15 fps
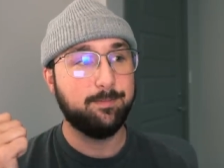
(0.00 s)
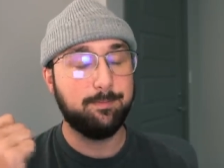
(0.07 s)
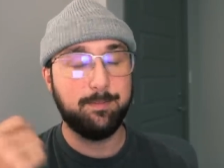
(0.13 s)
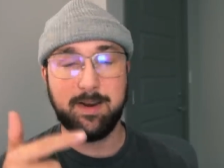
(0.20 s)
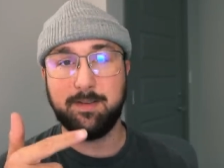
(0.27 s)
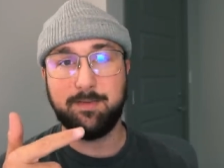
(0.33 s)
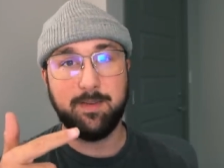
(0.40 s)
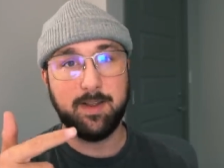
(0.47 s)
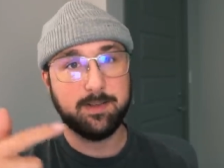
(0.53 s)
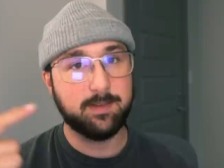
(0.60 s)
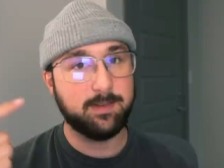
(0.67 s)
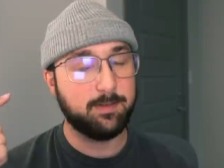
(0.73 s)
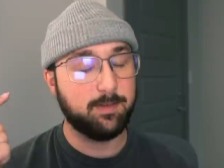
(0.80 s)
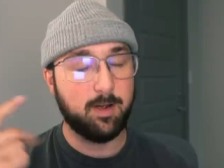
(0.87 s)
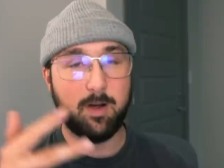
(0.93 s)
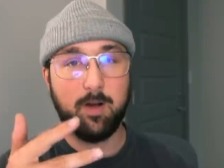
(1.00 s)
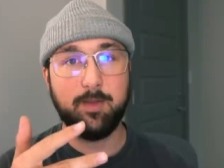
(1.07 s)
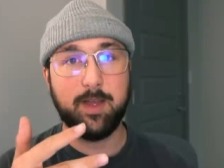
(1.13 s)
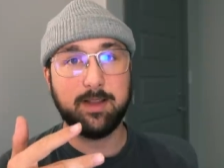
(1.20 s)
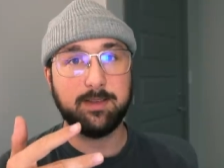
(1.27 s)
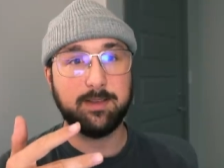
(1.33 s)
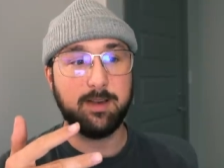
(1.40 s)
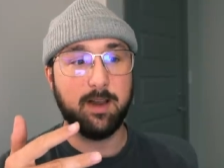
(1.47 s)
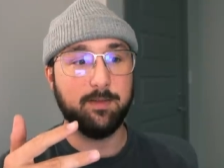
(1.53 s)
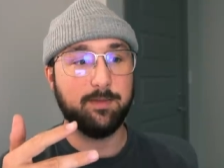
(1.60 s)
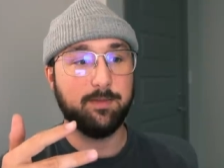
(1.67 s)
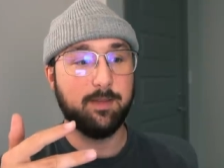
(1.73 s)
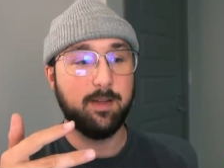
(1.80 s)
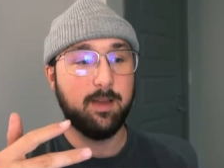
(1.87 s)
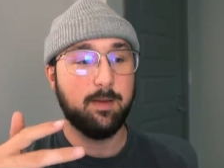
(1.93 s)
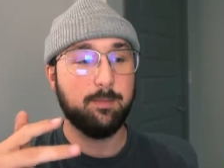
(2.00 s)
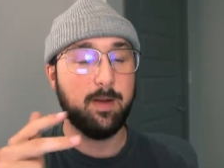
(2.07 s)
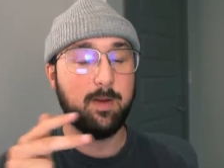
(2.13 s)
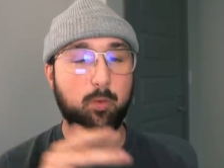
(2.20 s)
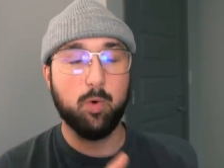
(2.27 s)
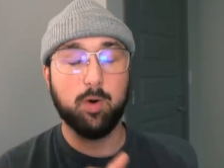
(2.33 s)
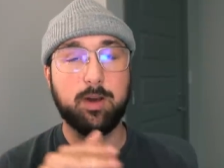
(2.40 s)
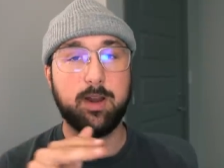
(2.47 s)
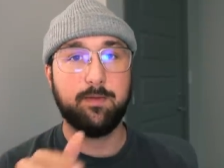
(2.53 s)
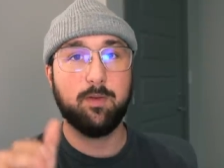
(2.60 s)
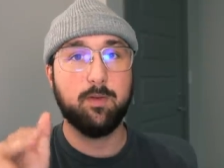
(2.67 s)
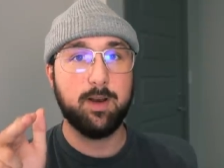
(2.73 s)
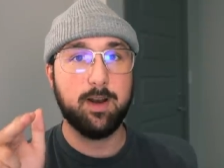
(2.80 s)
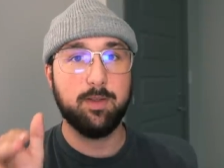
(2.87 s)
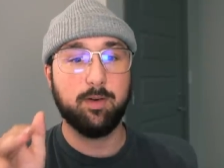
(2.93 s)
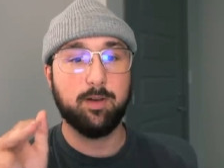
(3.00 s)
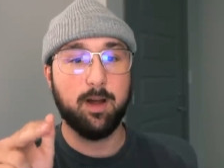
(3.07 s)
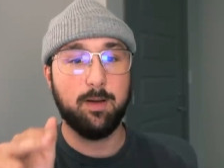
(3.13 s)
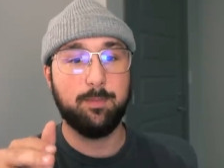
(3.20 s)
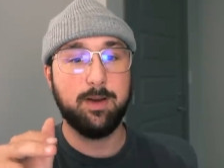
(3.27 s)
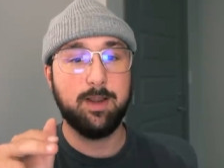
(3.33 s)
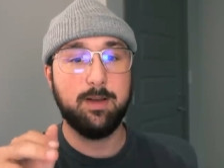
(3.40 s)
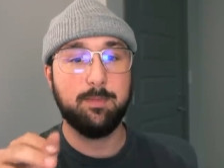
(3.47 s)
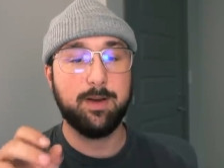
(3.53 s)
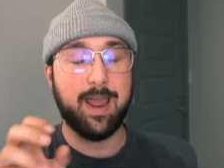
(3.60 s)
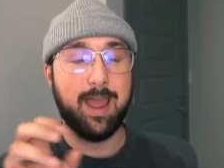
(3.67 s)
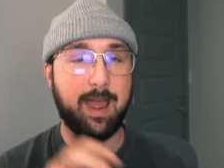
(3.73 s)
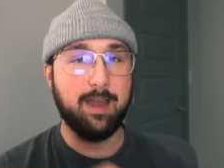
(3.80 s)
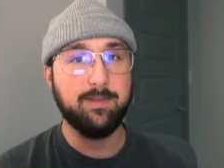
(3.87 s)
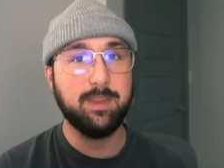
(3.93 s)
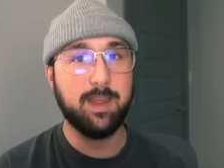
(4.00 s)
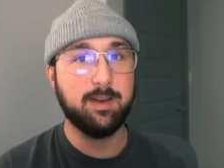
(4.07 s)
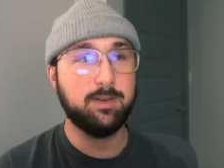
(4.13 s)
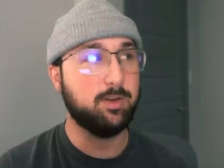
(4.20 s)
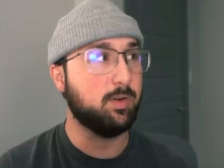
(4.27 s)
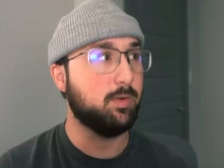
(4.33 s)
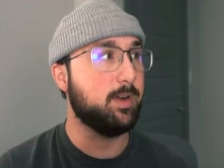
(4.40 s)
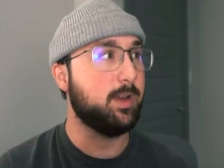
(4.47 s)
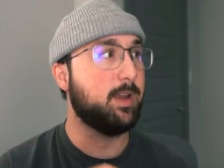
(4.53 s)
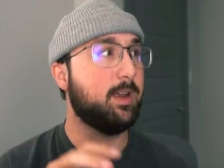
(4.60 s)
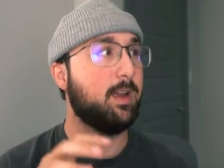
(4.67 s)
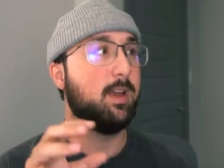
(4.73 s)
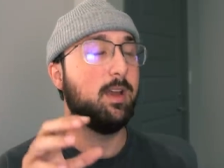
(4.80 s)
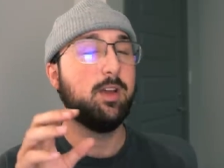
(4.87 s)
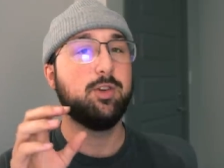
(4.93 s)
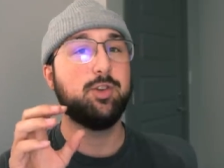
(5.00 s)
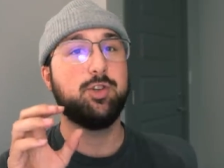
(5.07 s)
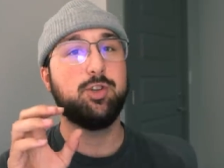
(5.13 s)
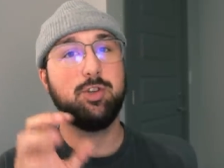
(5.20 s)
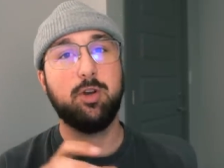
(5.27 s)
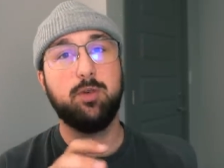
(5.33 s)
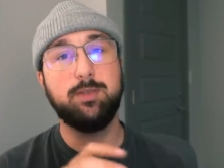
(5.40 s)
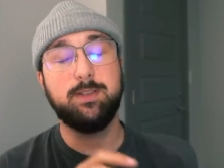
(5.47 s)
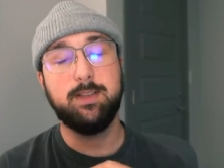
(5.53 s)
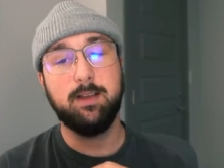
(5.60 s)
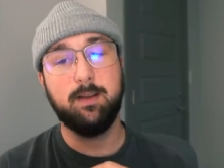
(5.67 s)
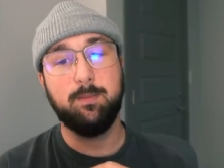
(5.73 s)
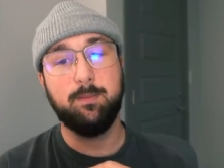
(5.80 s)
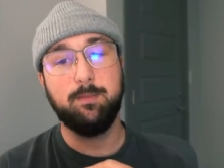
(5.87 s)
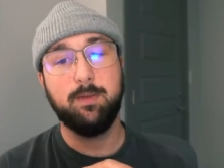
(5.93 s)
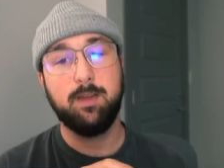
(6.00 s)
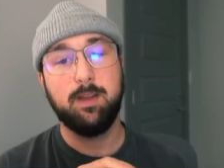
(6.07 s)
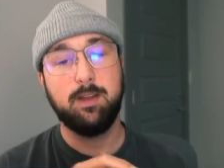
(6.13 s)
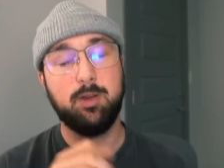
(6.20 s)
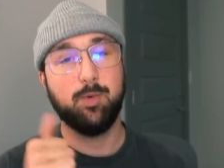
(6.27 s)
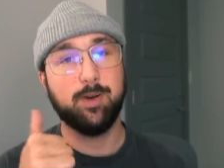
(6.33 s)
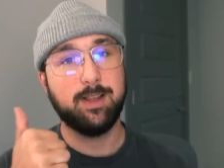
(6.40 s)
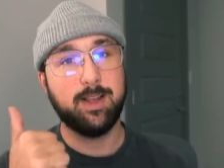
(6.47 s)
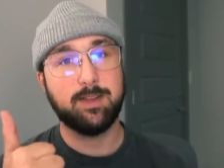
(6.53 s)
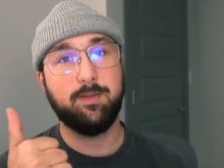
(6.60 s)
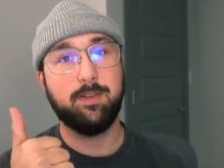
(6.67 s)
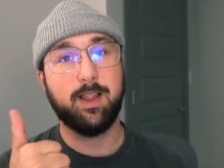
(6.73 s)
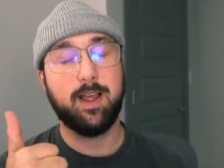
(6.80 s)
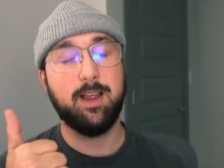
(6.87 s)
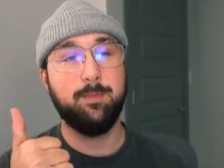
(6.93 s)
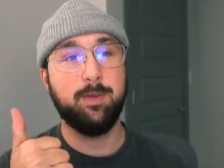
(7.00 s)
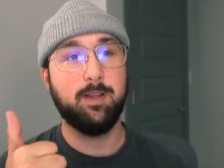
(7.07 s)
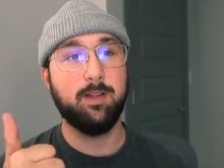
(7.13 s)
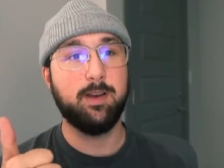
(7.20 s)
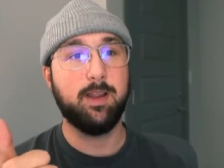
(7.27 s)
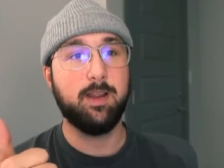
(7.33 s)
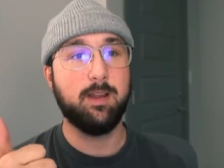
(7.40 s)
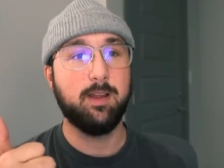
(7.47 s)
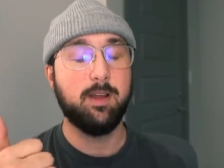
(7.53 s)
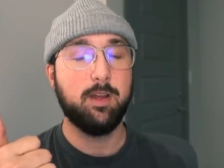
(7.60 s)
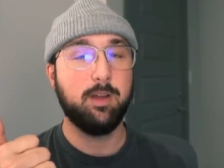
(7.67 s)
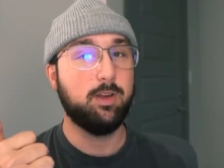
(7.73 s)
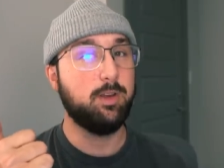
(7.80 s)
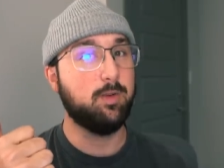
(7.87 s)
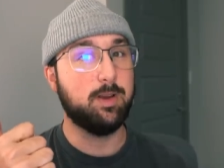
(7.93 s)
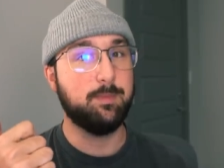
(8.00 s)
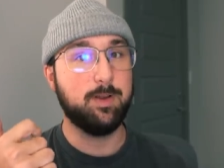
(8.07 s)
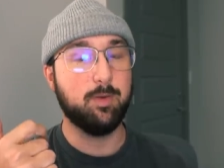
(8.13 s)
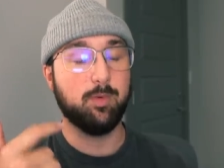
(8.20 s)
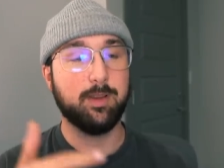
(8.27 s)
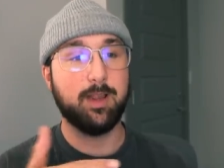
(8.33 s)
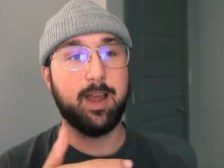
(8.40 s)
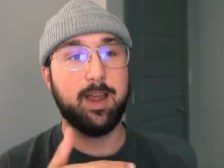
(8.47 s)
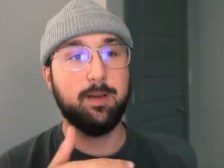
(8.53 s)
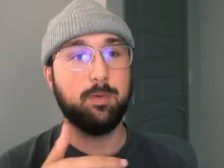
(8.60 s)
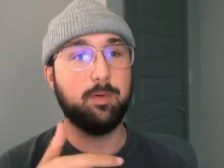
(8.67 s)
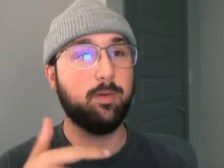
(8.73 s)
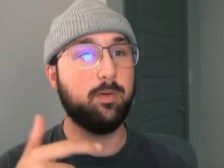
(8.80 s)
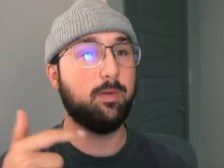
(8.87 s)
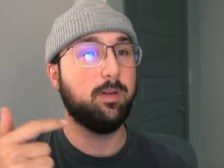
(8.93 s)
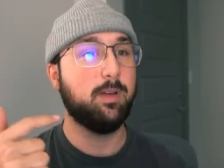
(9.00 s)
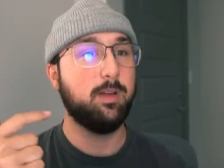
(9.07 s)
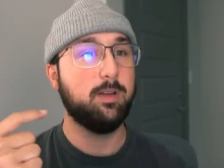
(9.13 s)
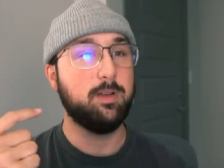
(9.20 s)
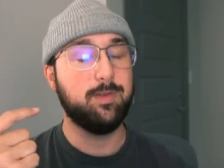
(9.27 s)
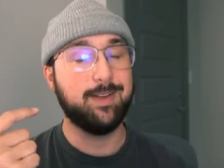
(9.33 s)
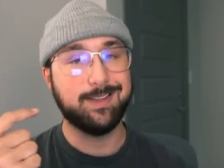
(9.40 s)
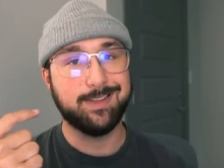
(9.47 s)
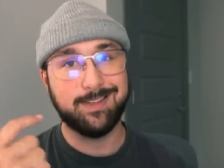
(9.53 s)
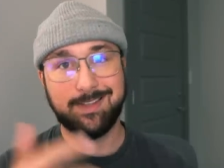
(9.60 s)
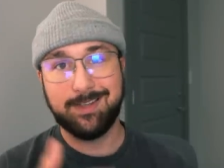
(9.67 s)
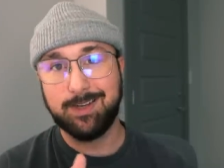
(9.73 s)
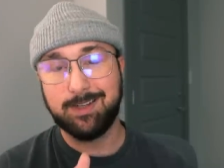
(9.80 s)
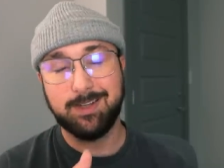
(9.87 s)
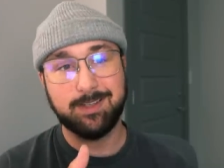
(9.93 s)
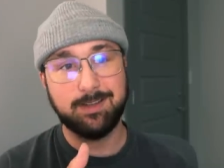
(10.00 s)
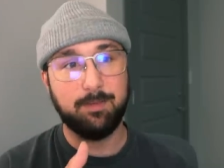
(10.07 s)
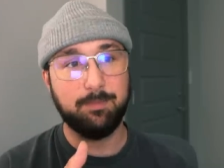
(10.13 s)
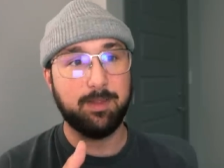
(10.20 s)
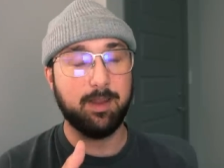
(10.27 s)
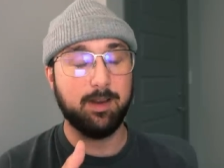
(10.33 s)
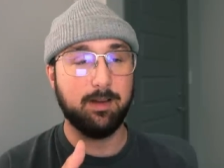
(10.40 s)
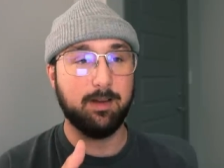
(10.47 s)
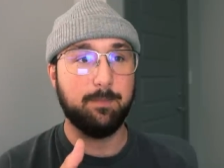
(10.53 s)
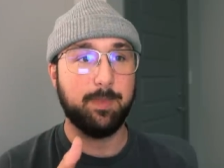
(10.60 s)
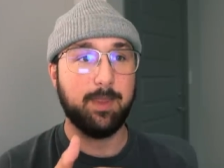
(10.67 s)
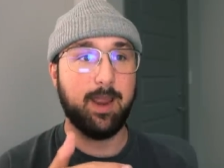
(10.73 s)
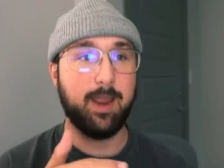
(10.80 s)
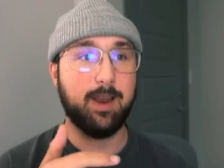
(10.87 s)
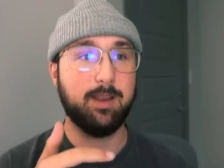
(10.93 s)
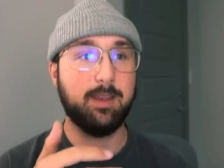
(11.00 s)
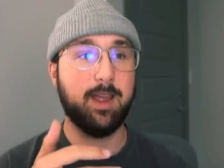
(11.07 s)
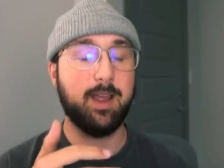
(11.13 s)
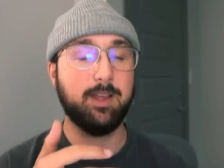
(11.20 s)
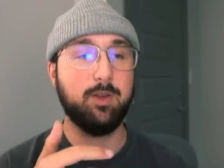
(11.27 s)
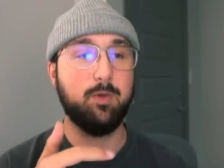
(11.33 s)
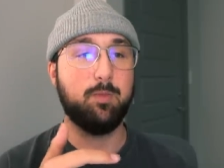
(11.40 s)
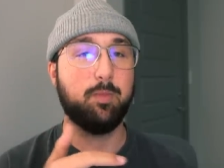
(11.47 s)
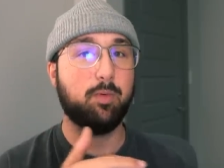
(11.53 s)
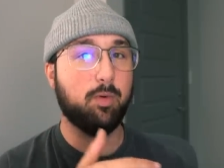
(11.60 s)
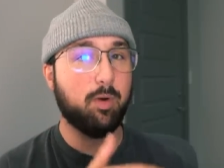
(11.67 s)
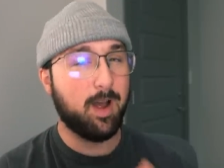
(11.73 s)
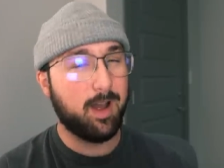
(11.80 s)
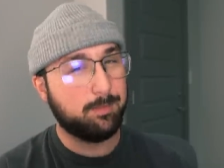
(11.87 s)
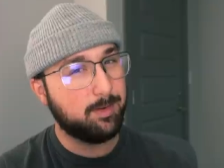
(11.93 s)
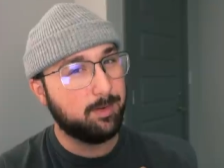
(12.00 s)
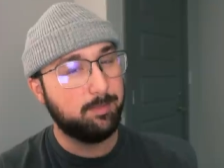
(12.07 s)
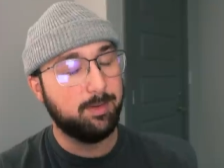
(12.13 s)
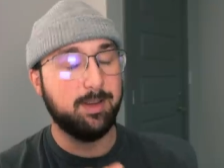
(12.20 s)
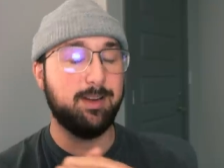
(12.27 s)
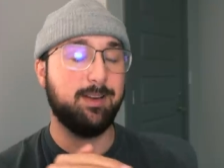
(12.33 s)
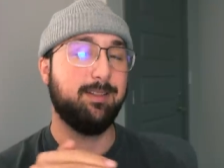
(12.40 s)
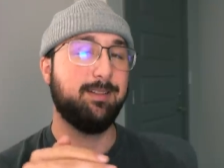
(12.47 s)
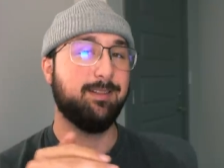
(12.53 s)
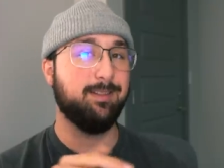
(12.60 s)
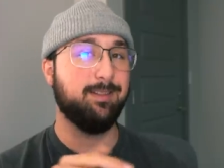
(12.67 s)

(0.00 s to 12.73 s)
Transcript: benefits, all that stuff by working for another company. But having that degree shows them you are less of a liability you can be reliable, you can stick to something, and that you probably,